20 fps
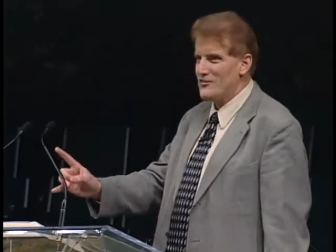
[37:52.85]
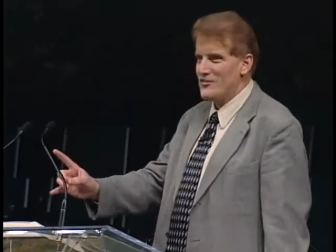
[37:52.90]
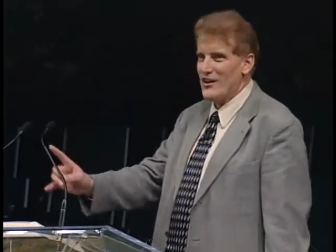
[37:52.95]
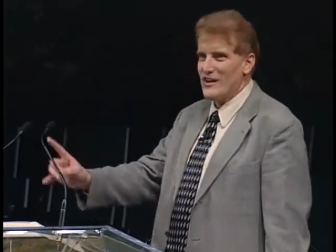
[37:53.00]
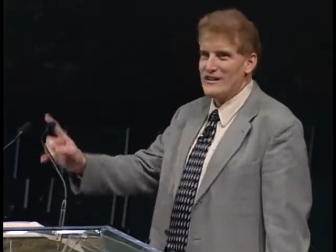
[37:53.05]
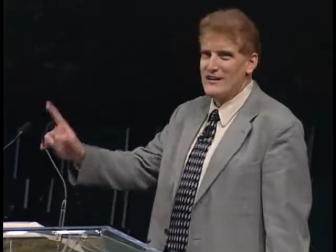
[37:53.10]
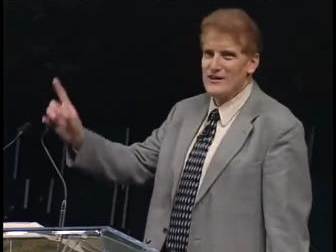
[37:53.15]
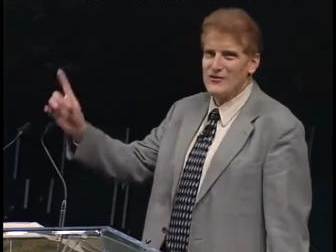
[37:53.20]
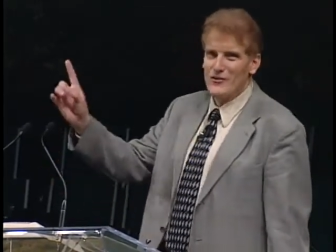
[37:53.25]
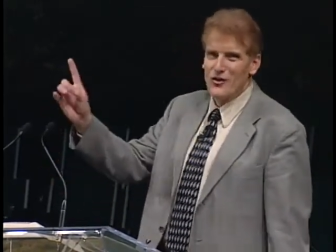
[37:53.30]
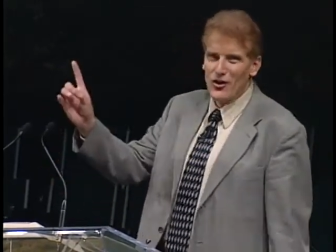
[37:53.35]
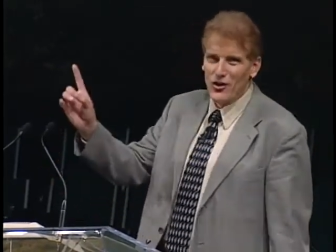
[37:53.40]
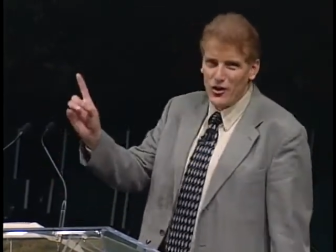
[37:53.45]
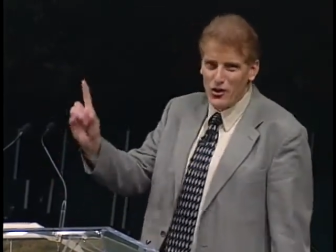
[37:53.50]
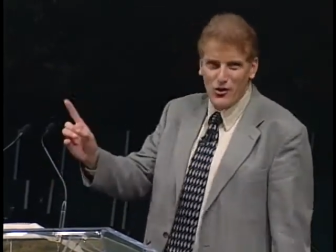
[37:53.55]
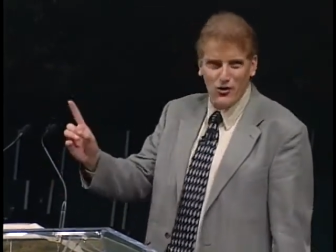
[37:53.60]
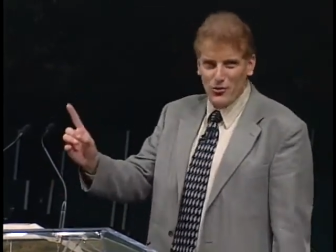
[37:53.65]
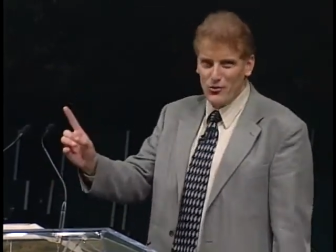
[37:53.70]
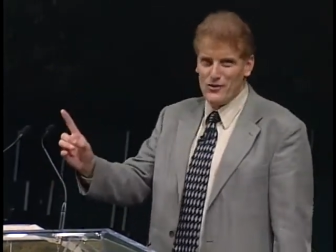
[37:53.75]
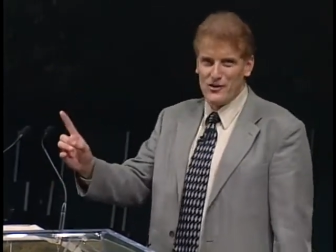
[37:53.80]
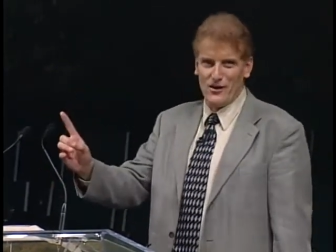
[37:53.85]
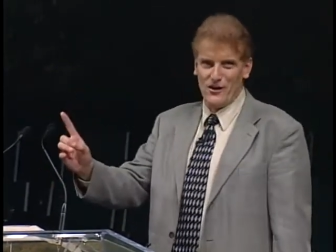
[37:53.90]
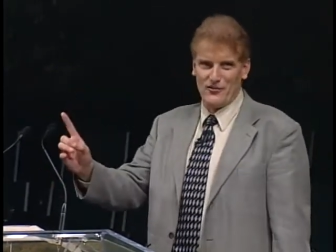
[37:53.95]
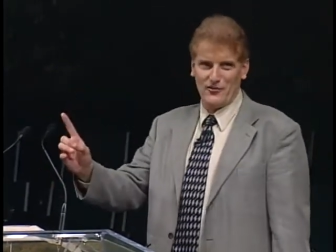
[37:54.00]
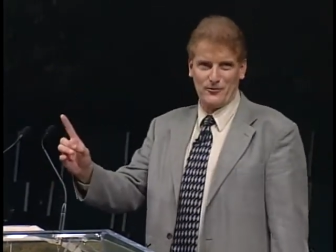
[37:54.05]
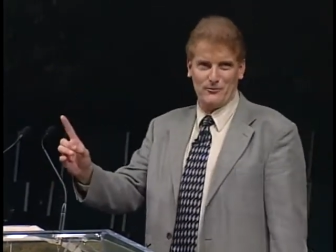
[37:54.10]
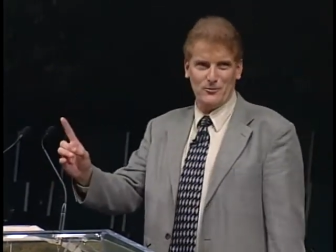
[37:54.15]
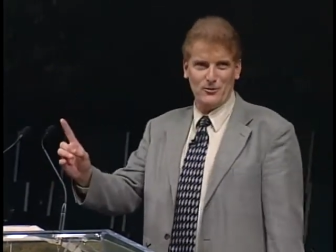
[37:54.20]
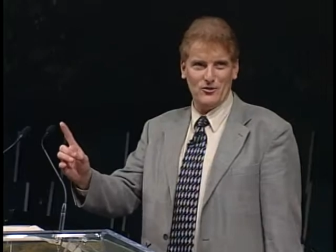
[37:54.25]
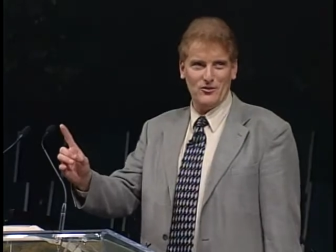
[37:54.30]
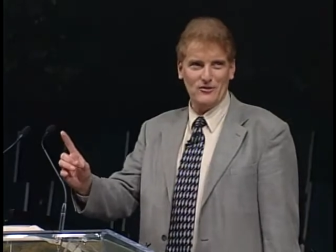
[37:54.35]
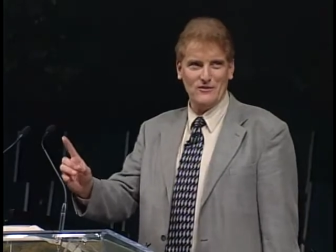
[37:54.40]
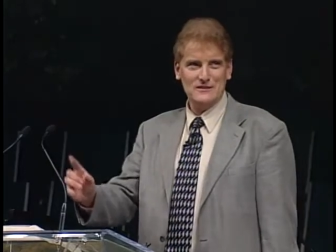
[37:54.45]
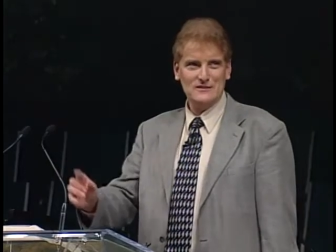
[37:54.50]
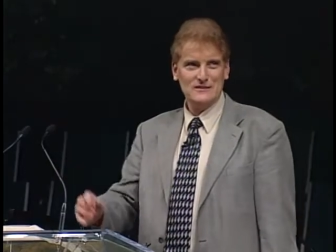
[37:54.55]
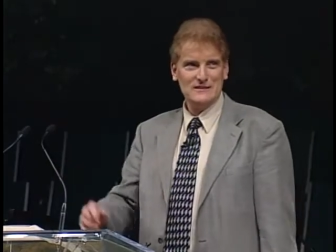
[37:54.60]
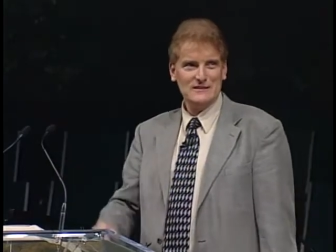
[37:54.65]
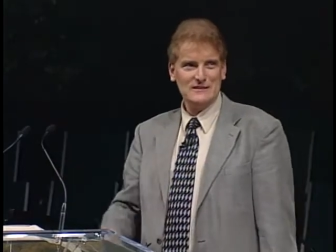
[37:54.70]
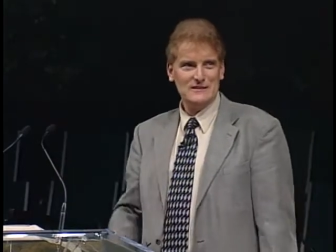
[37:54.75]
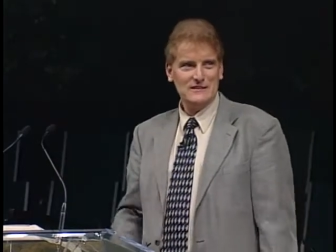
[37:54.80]
taking the whole gospel
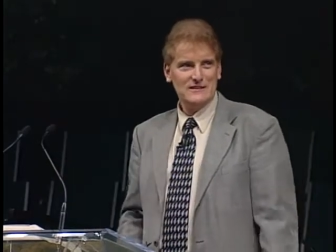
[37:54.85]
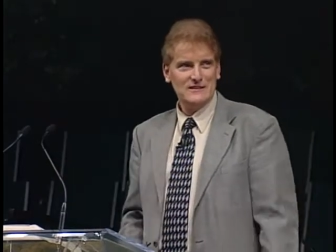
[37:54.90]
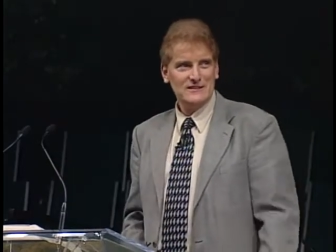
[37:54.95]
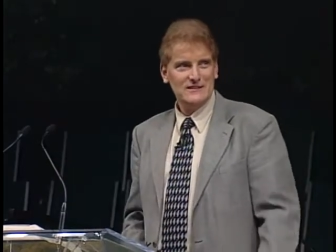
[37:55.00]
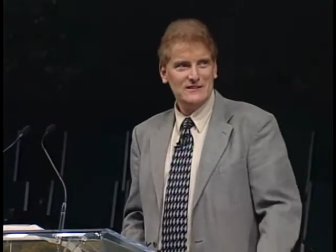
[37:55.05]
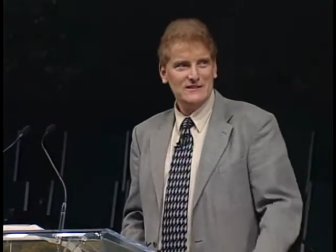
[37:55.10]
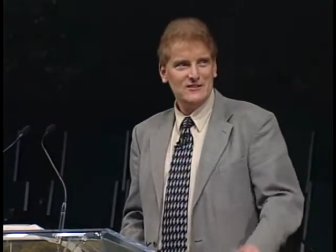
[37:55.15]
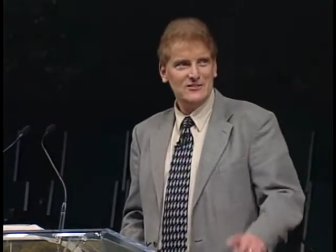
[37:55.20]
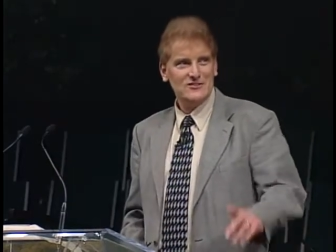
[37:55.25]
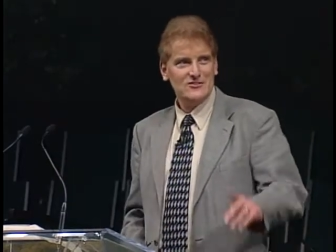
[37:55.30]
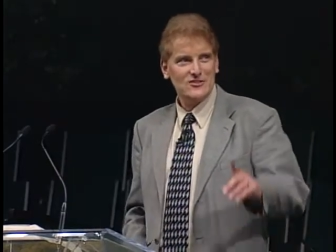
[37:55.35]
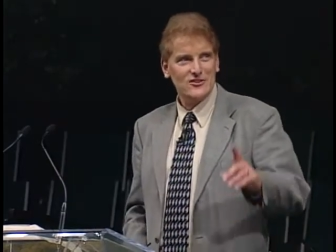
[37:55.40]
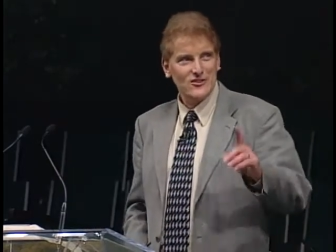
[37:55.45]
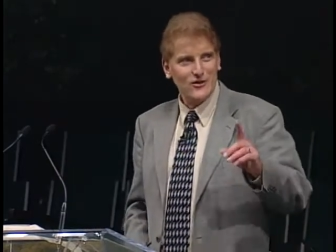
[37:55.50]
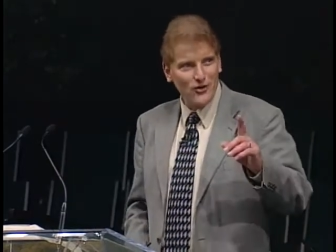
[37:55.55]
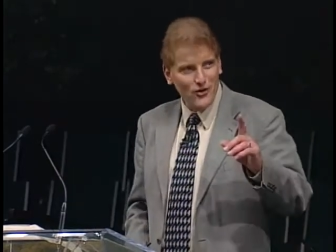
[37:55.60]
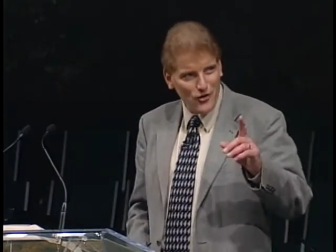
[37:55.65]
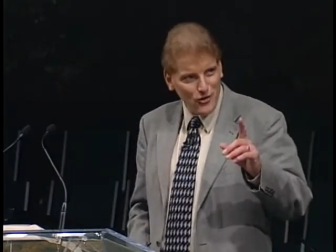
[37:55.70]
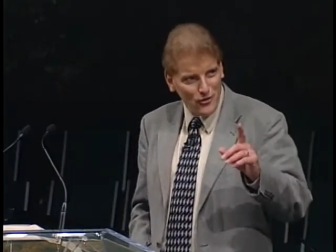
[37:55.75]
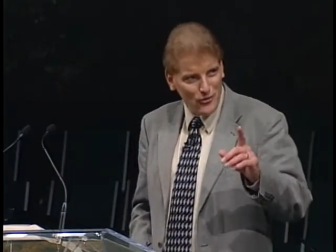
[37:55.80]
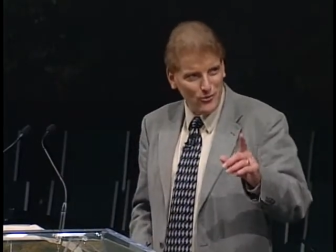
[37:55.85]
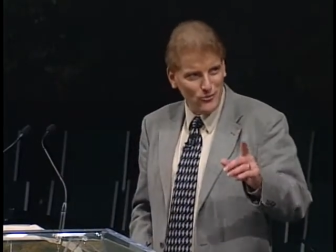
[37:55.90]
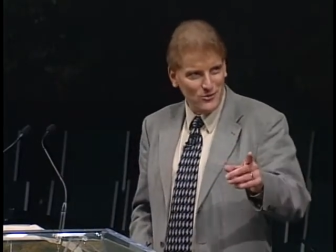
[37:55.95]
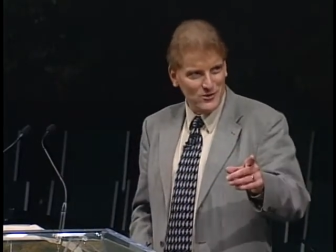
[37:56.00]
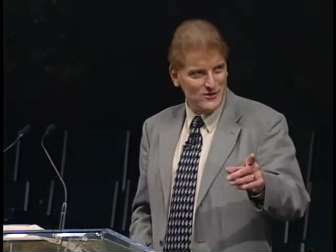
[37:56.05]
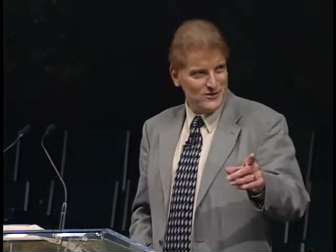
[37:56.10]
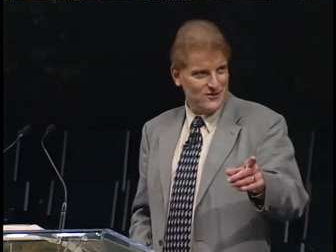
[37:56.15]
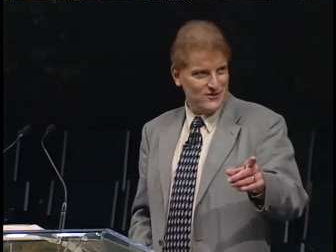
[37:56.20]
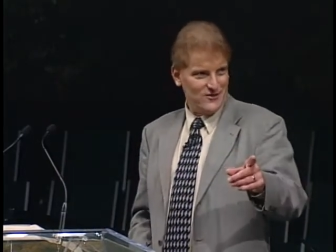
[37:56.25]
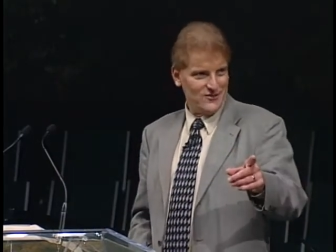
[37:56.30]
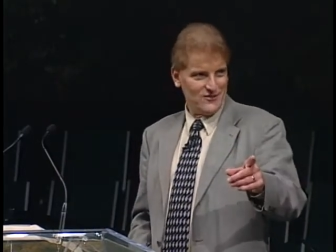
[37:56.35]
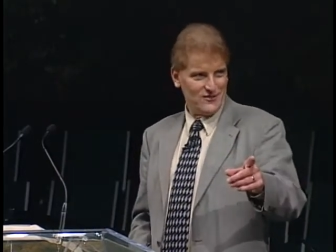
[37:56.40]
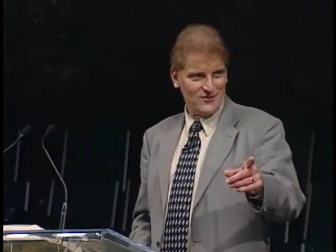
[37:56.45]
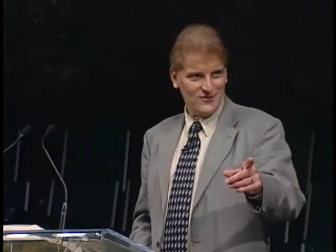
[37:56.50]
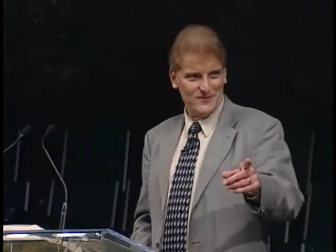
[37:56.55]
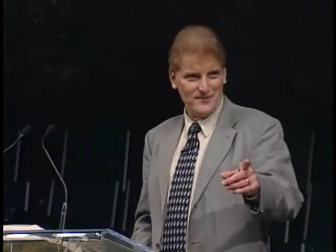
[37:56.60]
to the whole world.